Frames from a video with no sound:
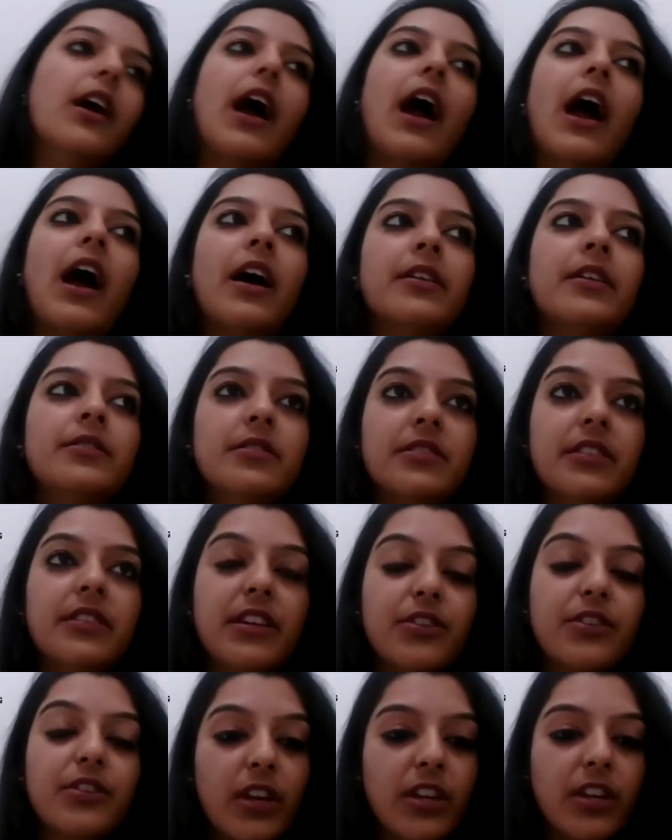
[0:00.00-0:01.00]
And
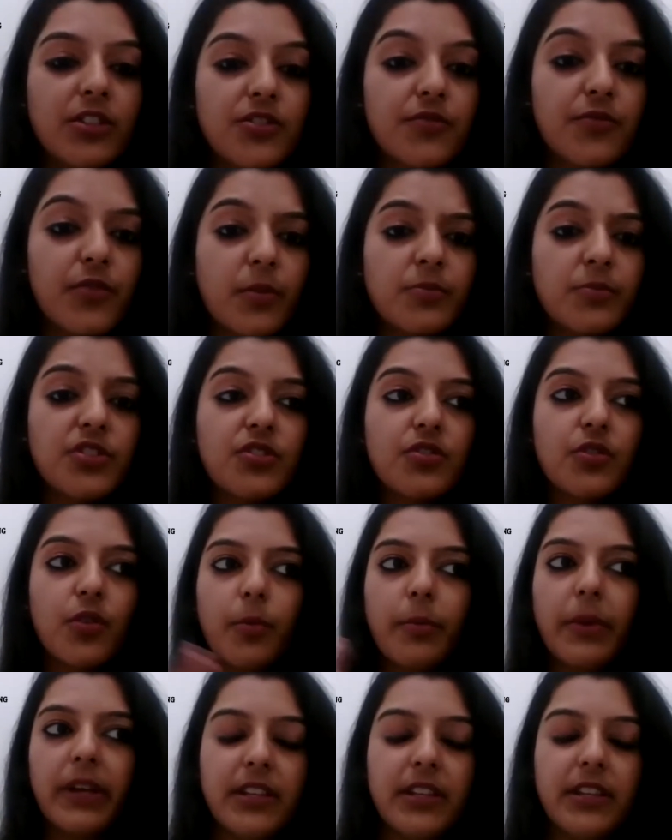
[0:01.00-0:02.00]
they range from so
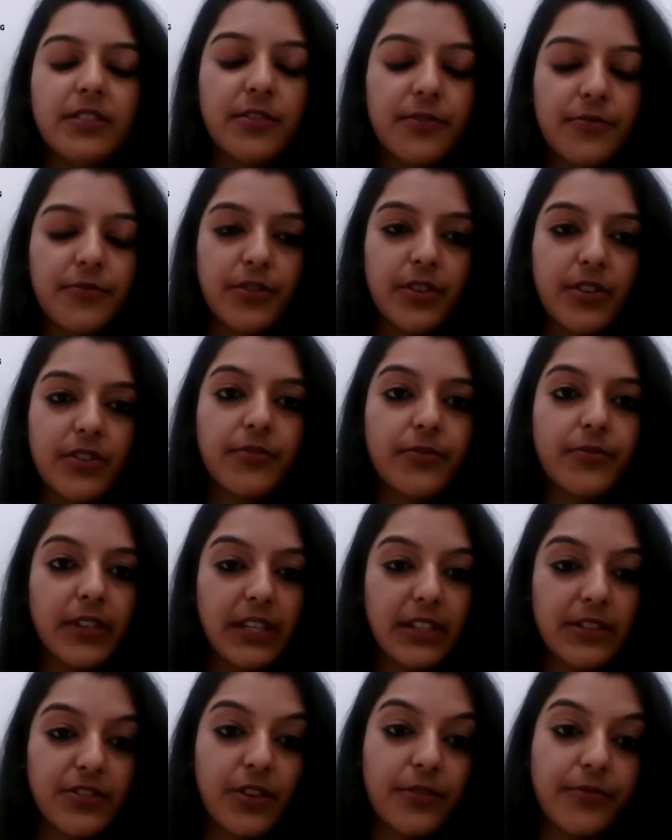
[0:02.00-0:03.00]
many different
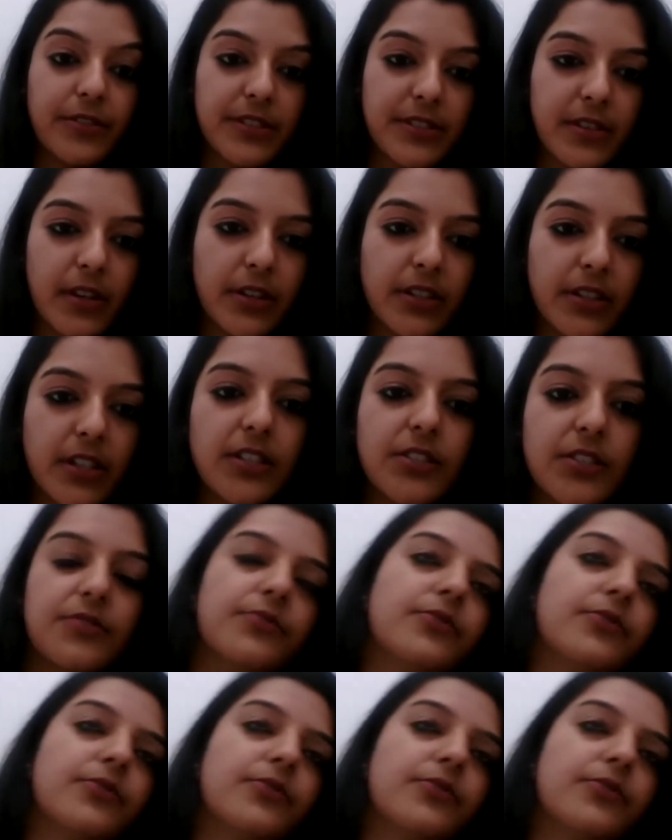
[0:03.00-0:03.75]
fields of studies,